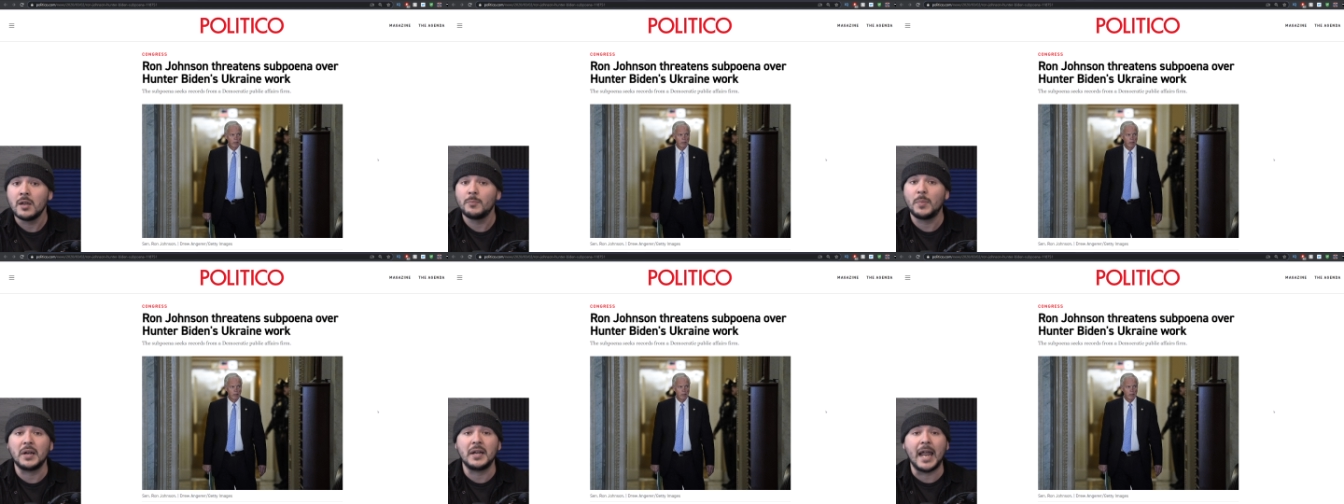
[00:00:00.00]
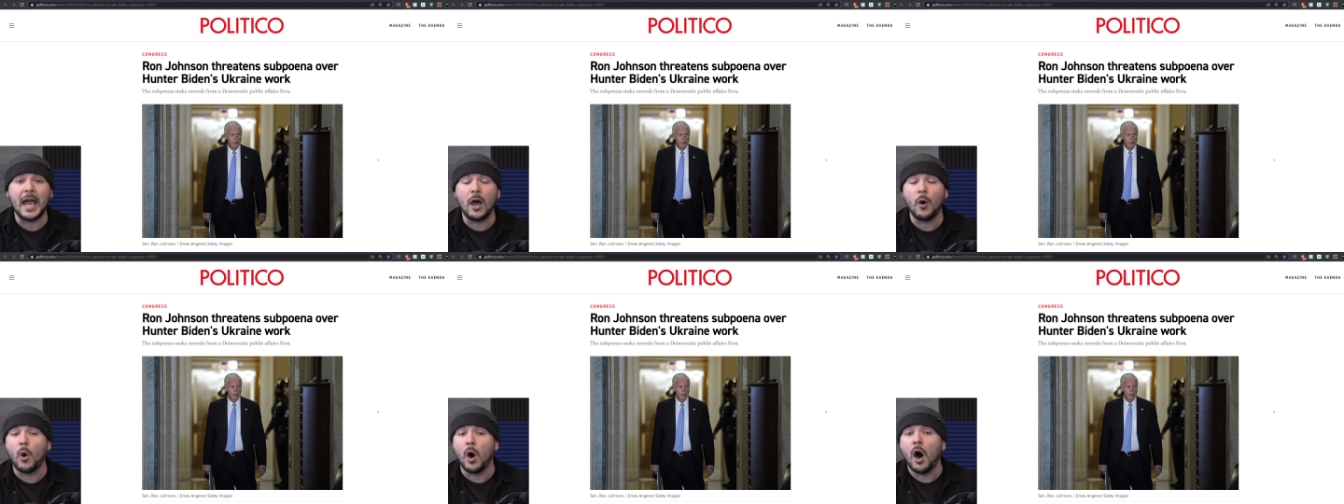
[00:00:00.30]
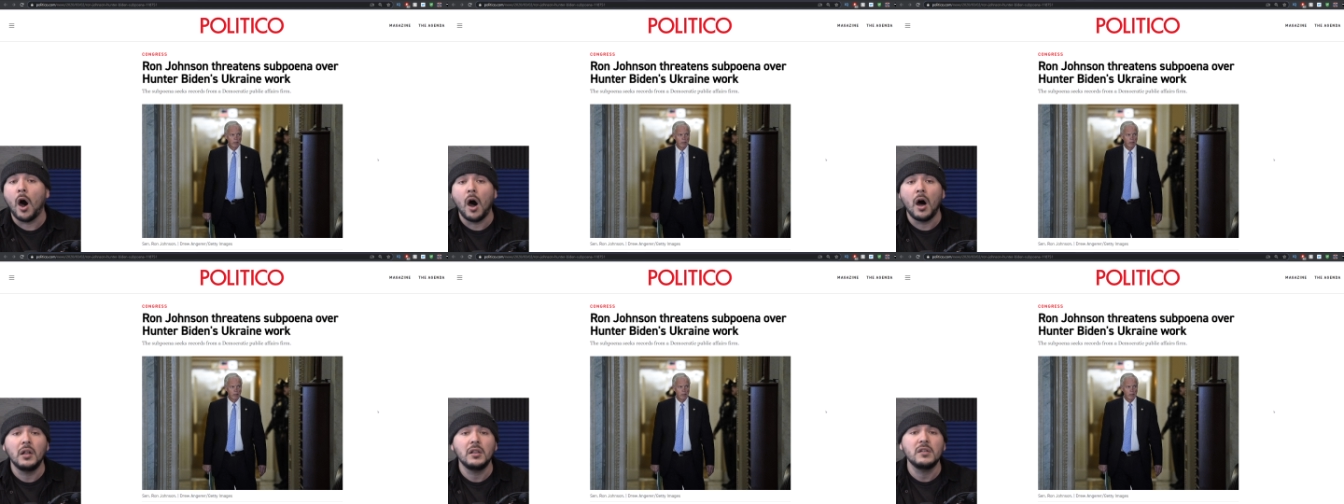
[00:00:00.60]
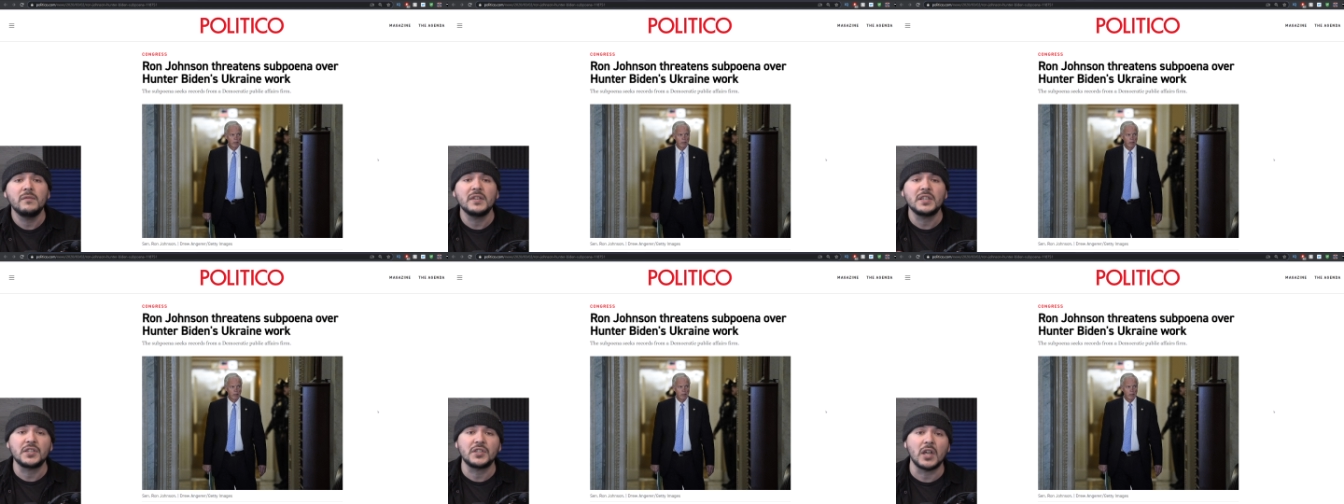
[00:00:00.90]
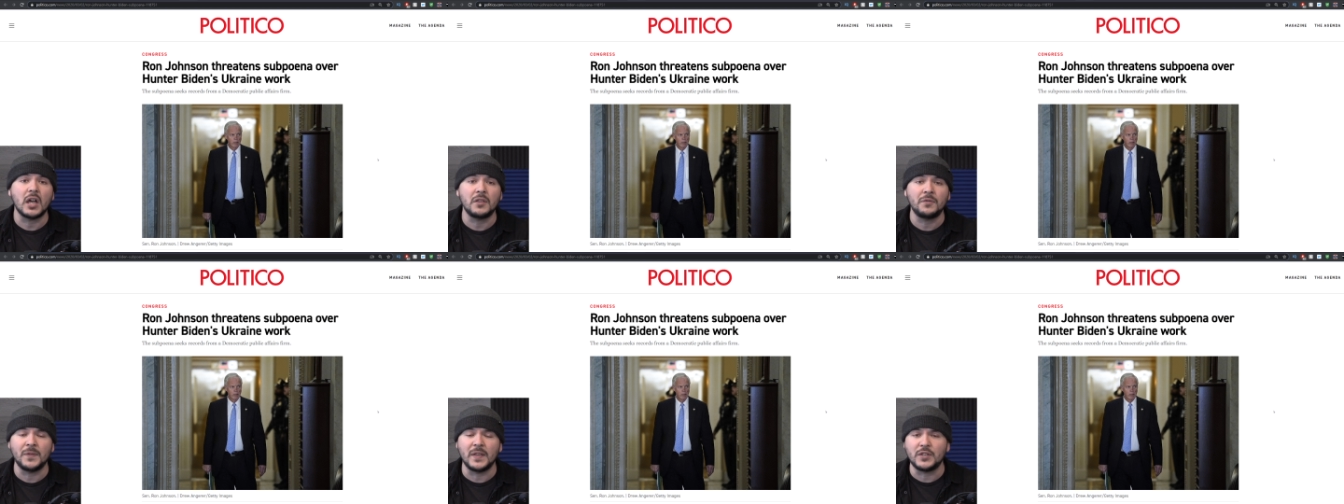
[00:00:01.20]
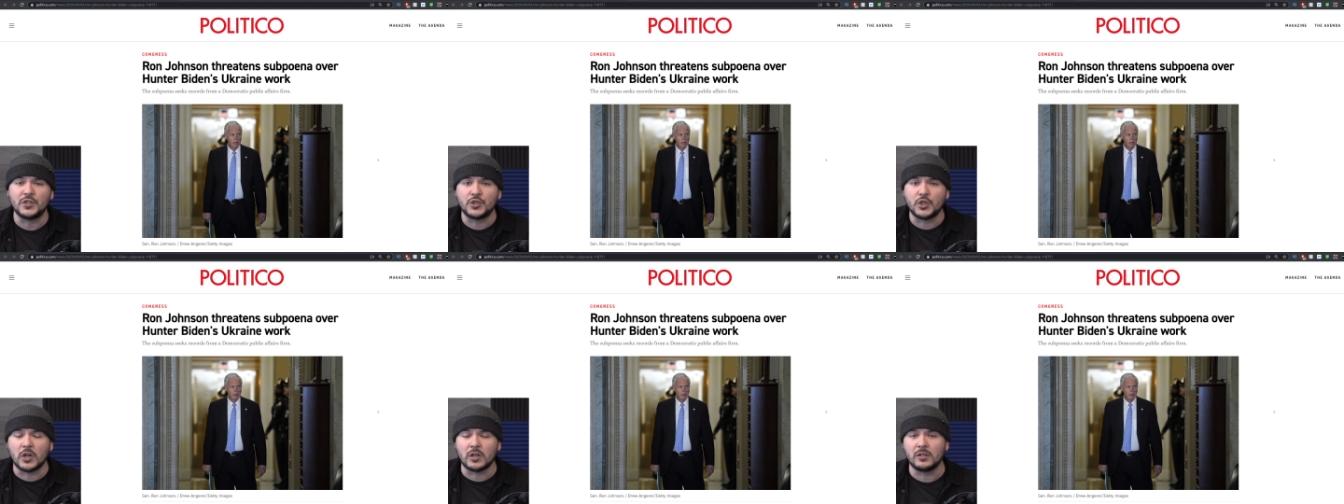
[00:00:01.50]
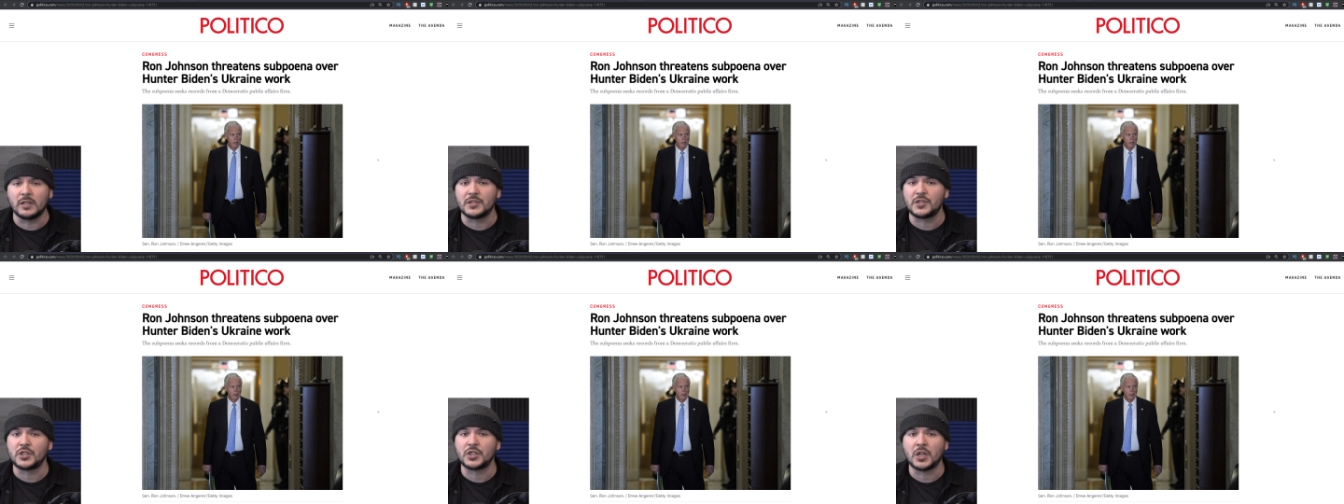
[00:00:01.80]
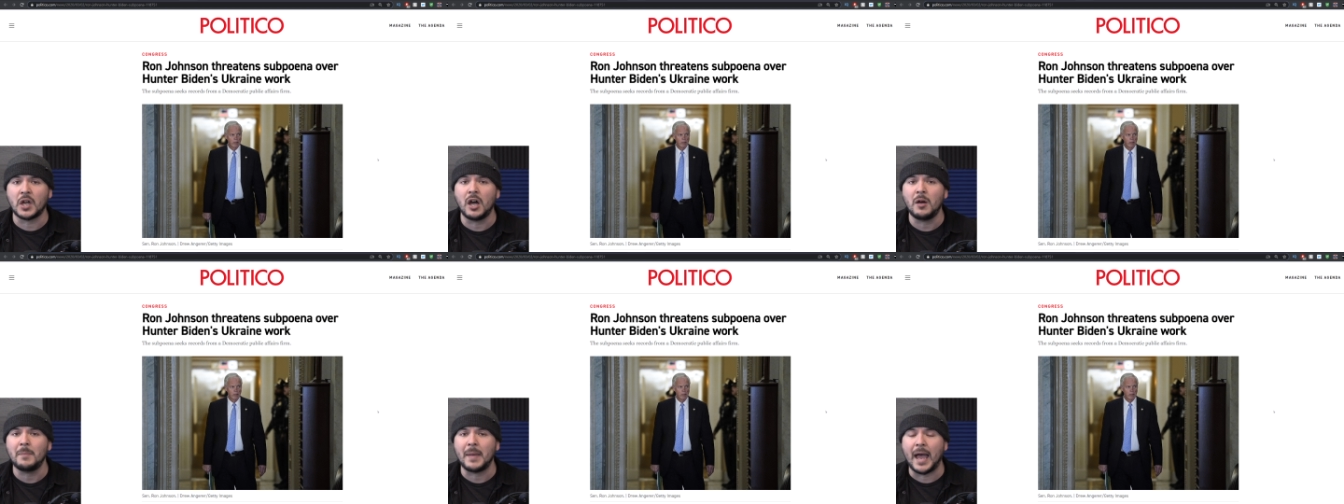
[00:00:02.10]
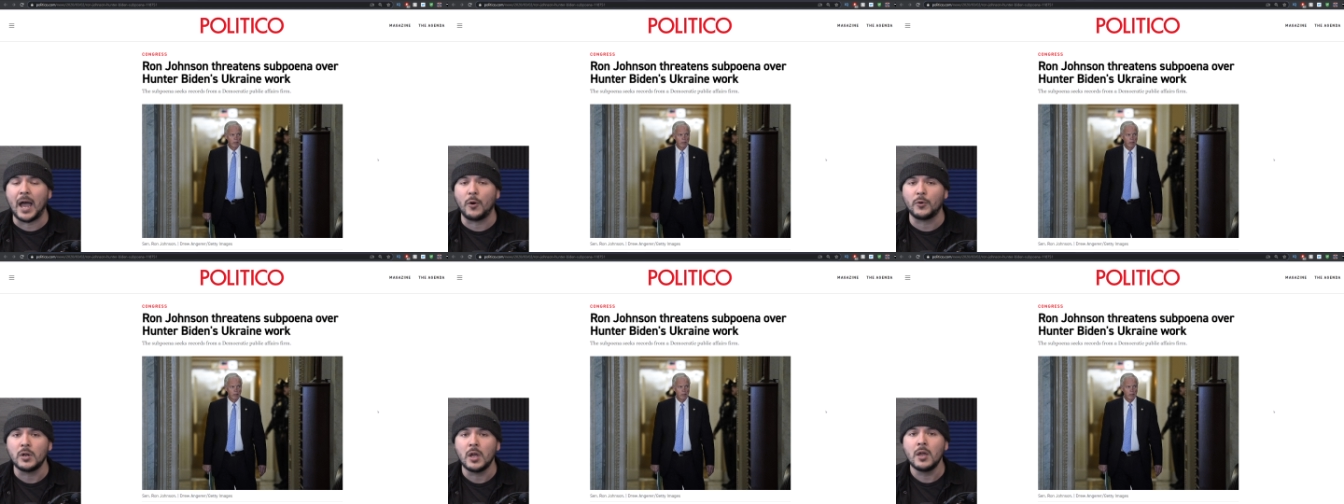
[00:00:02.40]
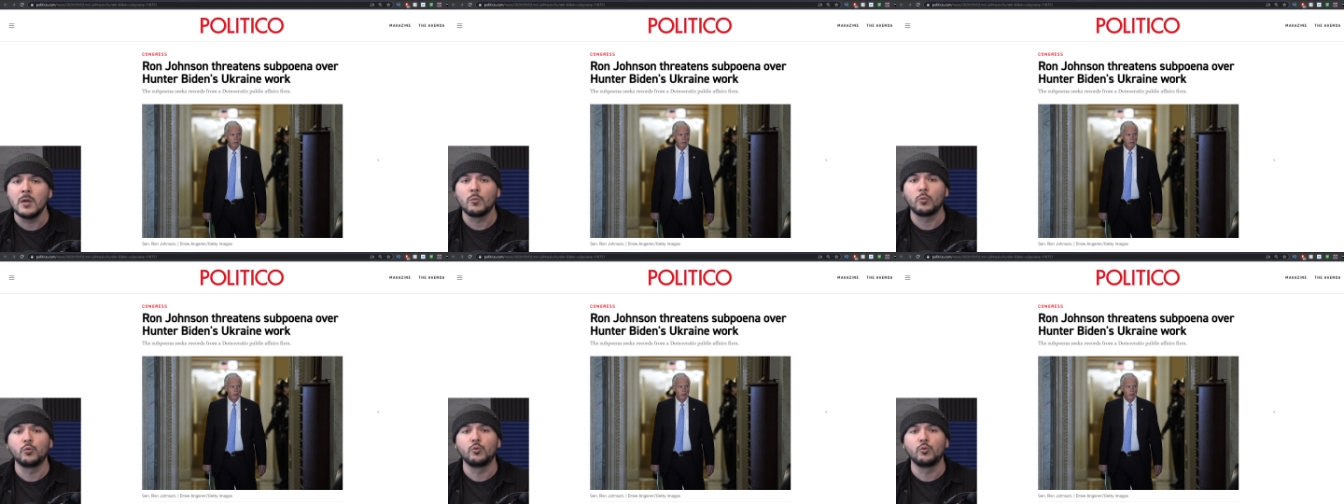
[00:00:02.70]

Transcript: But now, all of a sudden, these journalists come out